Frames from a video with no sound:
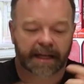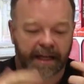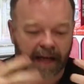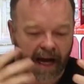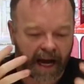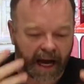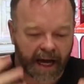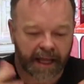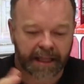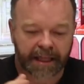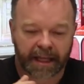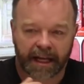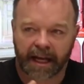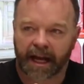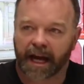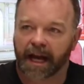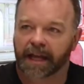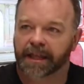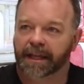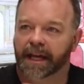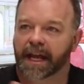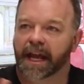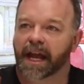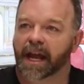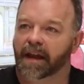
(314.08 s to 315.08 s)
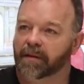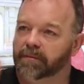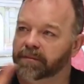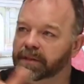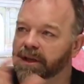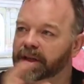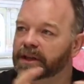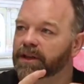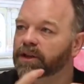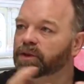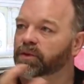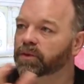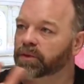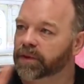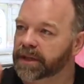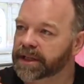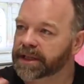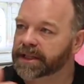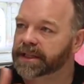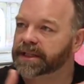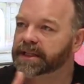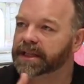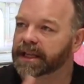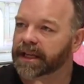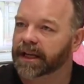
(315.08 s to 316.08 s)
are there other ambient
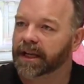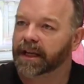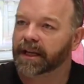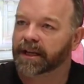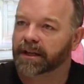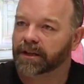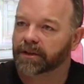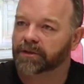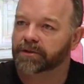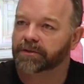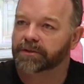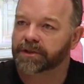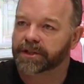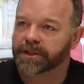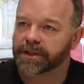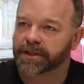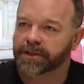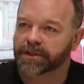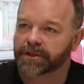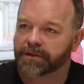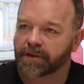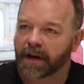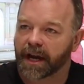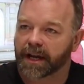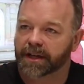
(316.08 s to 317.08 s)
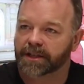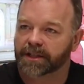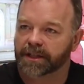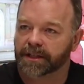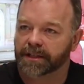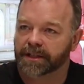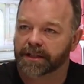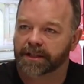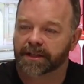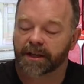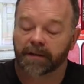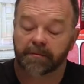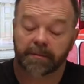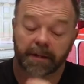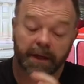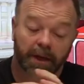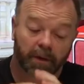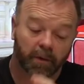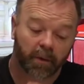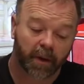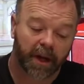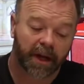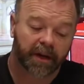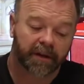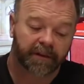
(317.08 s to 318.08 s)
noises that are going to cause distraction? So be
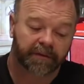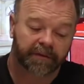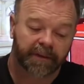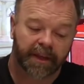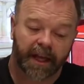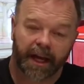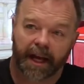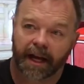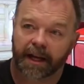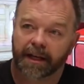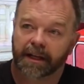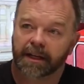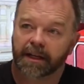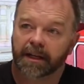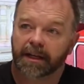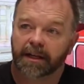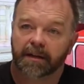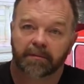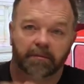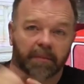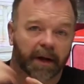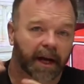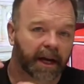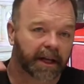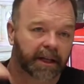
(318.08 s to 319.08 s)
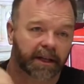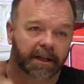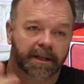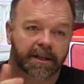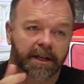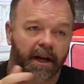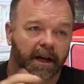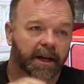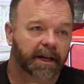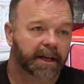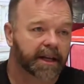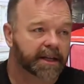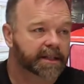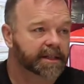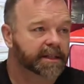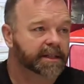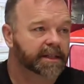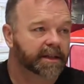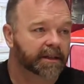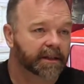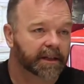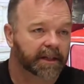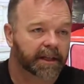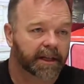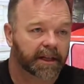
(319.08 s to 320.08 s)
aware of that. But you don't
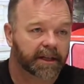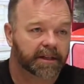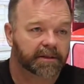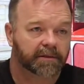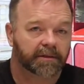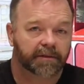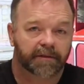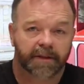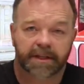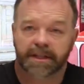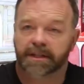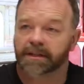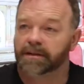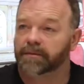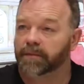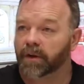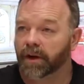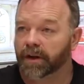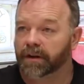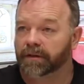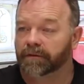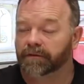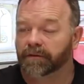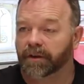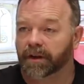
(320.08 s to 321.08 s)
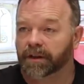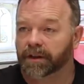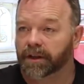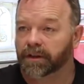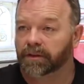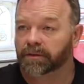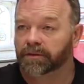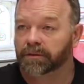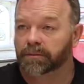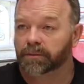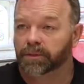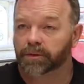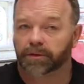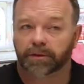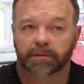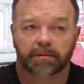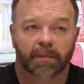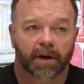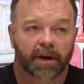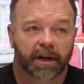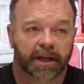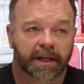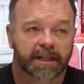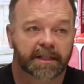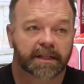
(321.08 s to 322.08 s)
necessarily need to invest in a microphone. The onboard
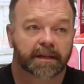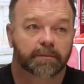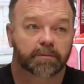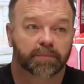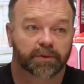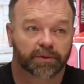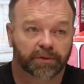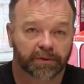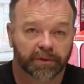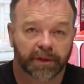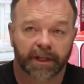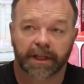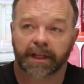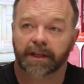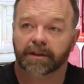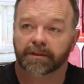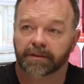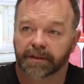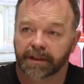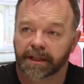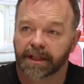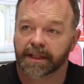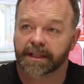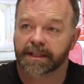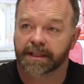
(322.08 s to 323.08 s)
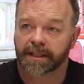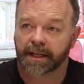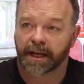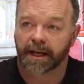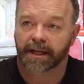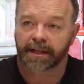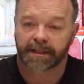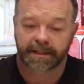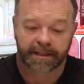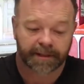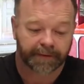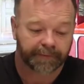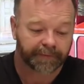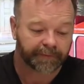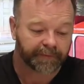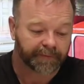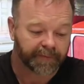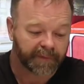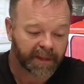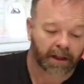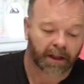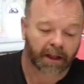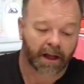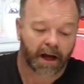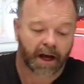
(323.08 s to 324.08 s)
mics are pretty good these days.
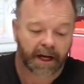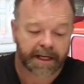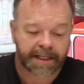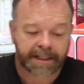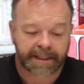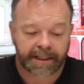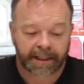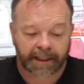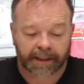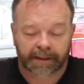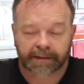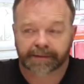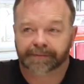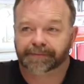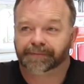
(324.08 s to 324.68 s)
Lighting.